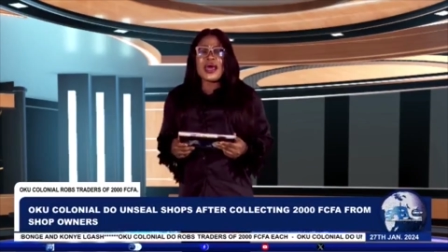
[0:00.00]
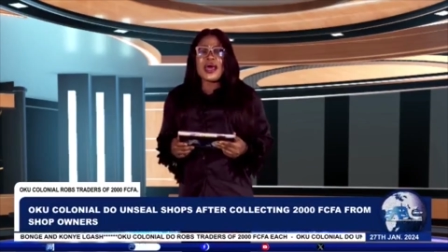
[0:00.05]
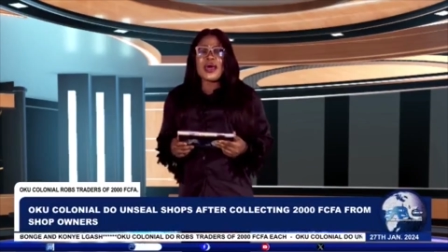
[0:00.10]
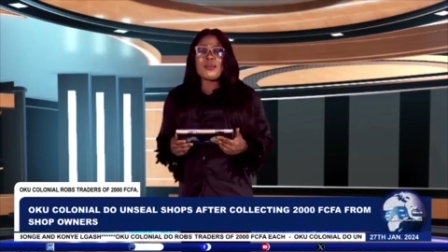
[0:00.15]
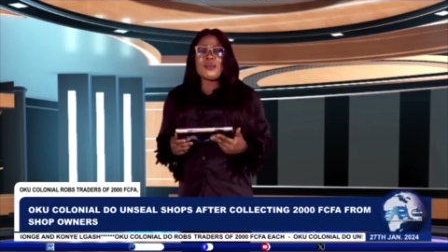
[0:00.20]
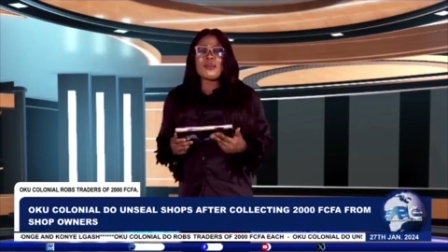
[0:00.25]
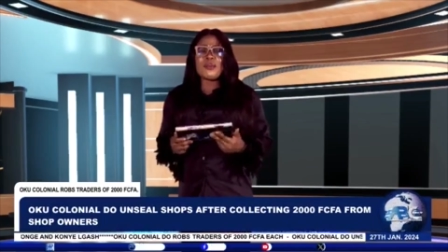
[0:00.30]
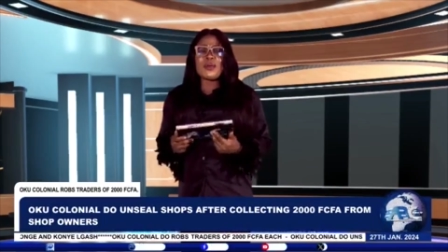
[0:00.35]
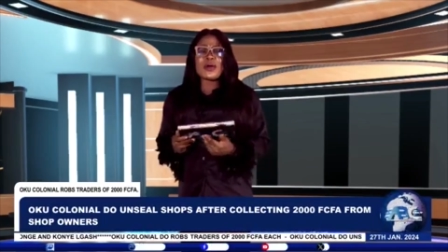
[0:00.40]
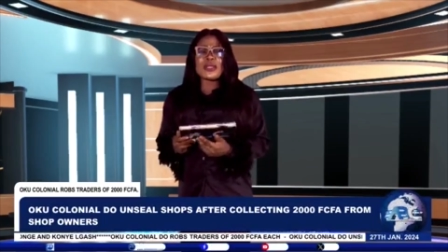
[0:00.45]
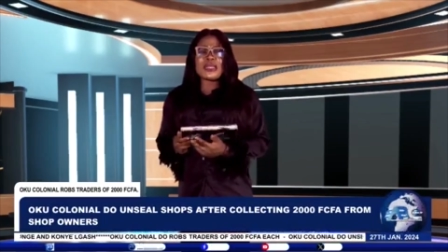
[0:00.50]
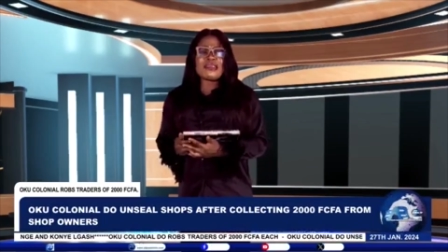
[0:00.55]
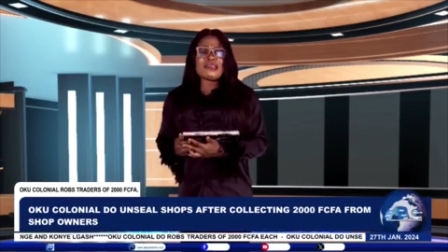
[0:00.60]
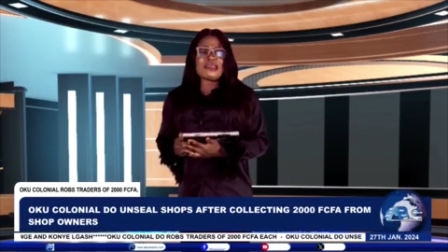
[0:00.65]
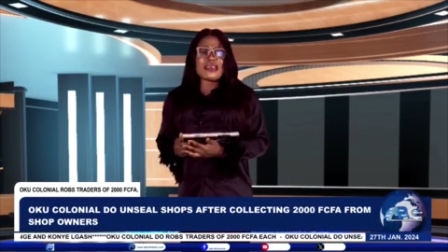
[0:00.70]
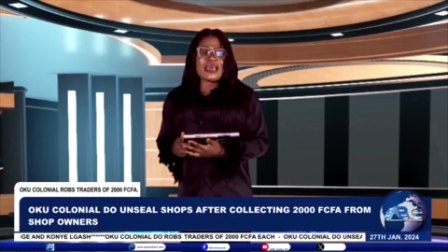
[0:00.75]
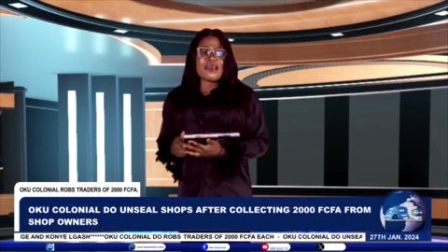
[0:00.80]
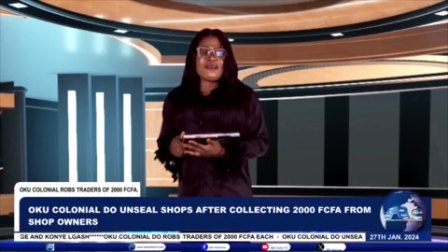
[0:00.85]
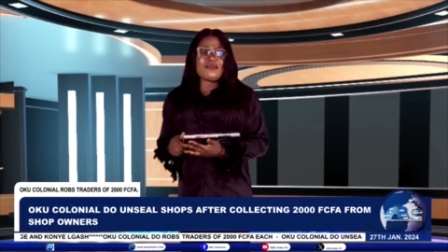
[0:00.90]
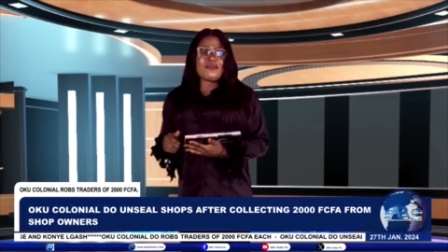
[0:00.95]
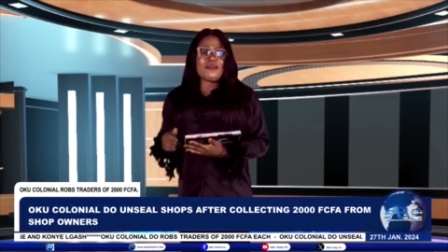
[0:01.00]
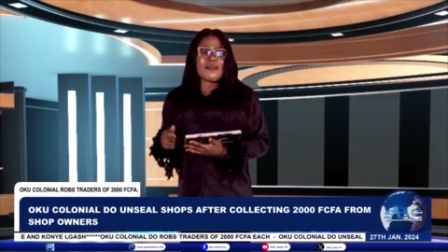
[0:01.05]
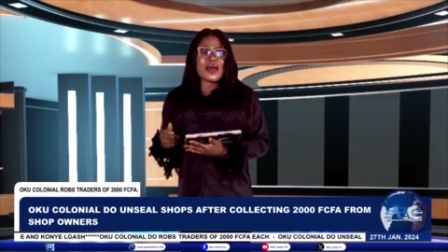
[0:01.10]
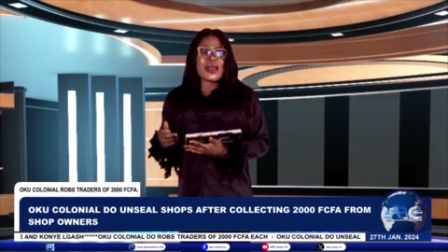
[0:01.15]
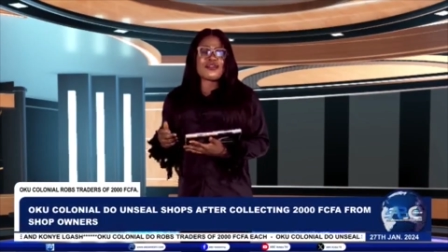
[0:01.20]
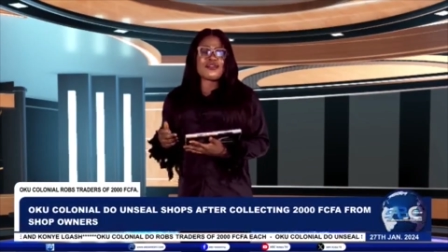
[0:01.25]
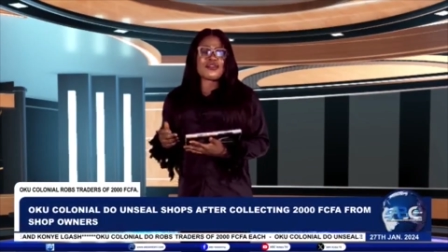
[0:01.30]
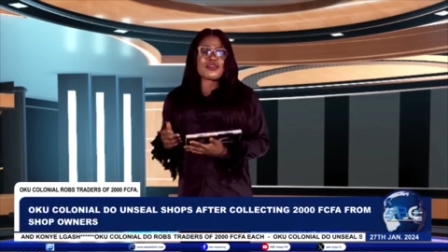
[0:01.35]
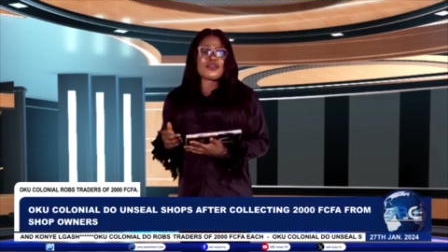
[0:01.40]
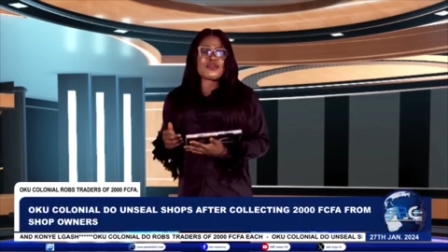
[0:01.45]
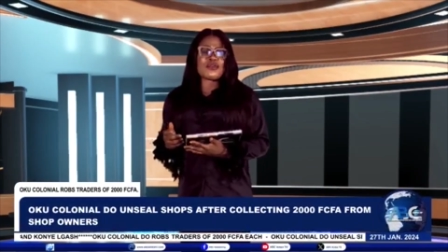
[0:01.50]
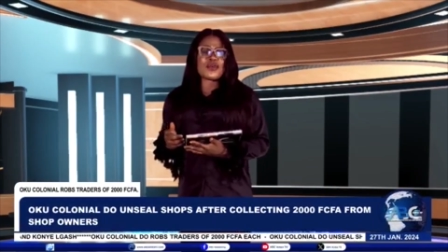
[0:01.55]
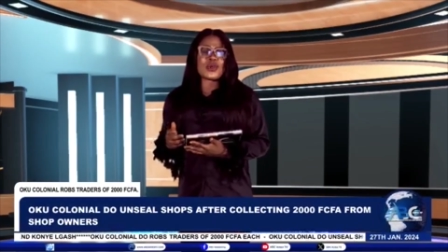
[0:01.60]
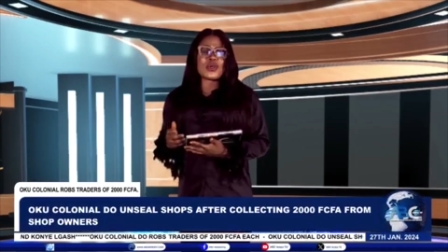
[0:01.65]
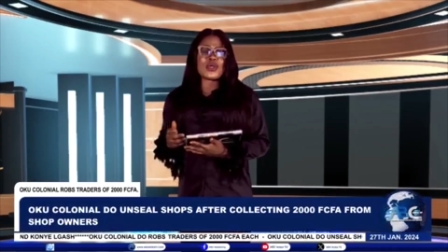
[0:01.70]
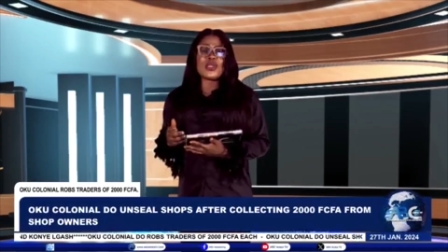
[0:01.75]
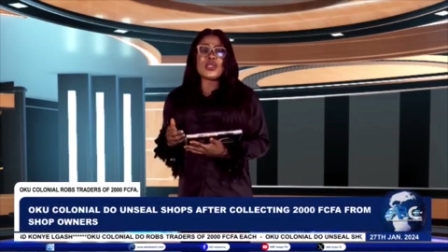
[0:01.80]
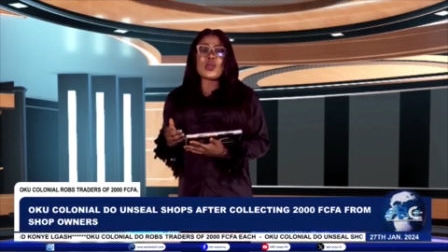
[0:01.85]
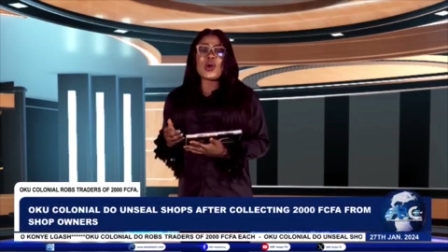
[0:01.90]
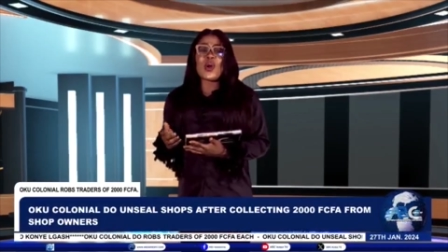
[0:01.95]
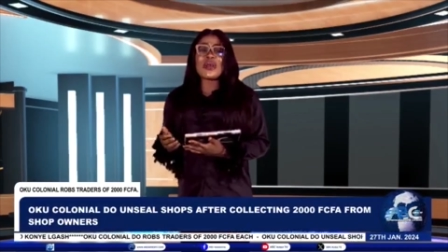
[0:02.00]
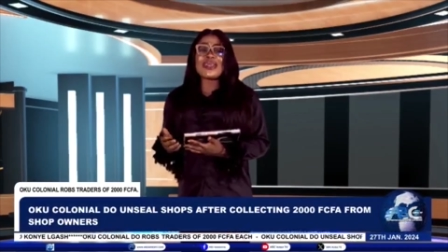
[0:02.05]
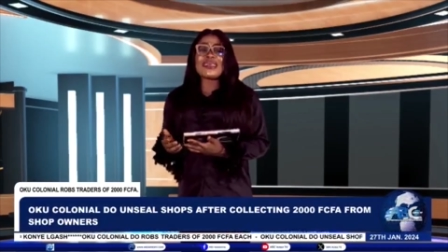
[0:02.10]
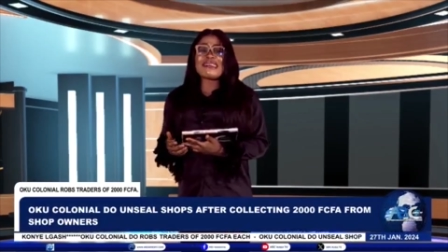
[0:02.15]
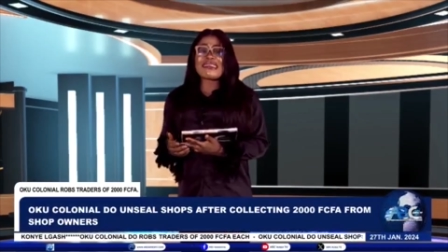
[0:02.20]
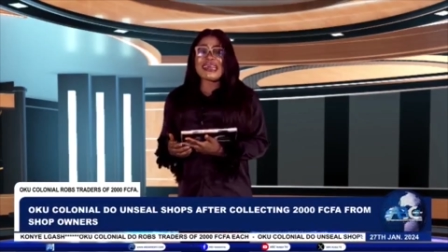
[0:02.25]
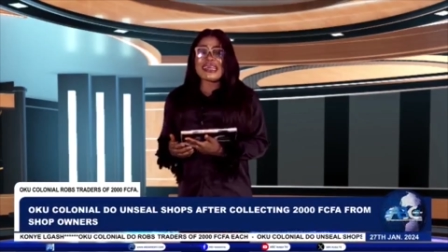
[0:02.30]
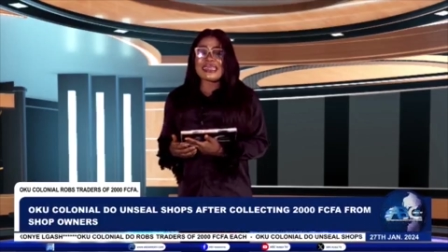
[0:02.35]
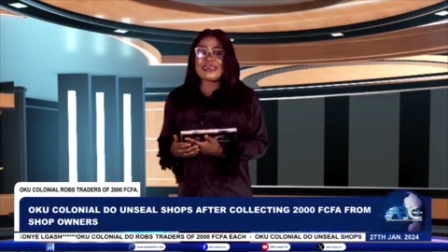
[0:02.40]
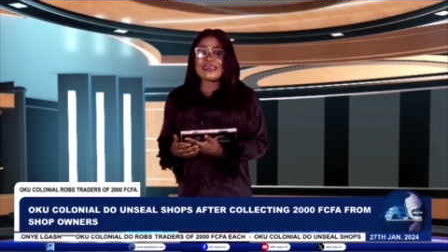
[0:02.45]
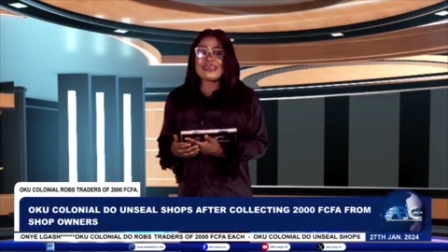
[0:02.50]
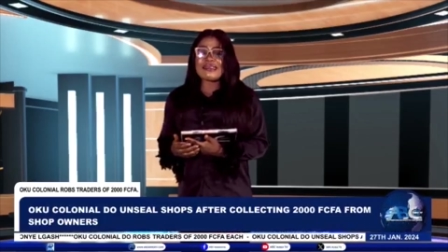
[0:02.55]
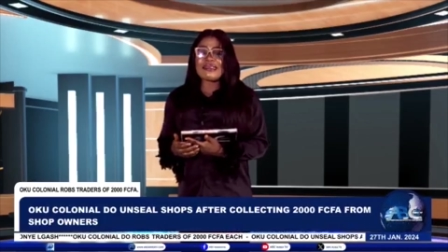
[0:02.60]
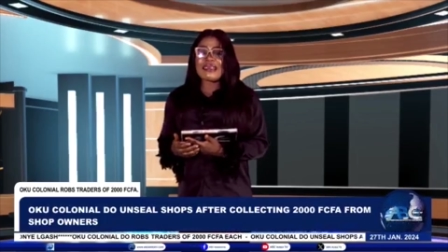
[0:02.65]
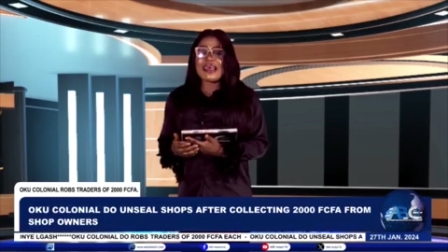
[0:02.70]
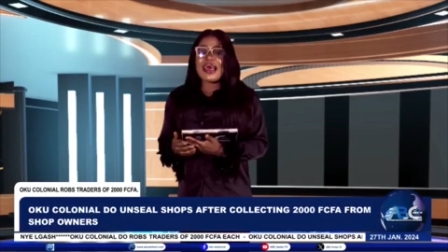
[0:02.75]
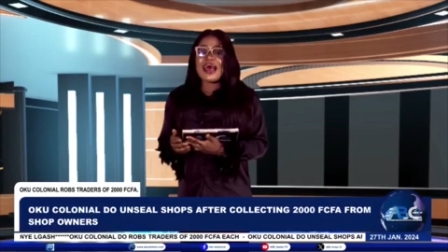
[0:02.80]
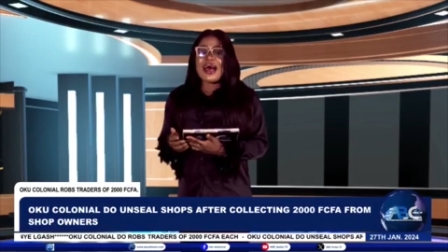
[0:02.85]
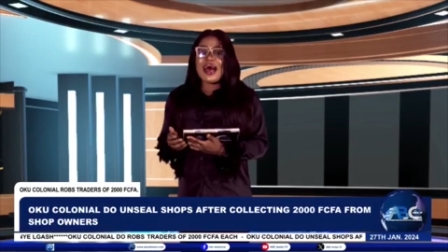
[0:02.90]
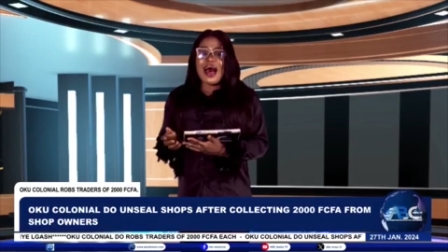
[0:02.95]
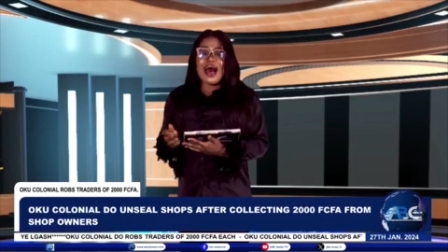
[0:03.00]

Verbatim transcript: a punitive measure for non-attendance